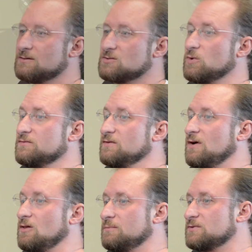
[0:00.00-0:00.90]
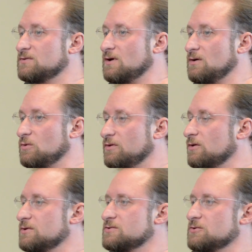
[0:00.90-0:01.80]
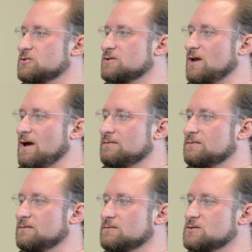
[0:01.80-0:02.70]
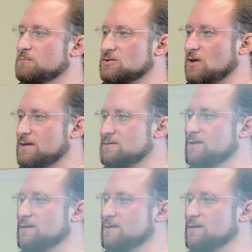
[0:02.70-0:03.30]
So we've developed with our research staff specialized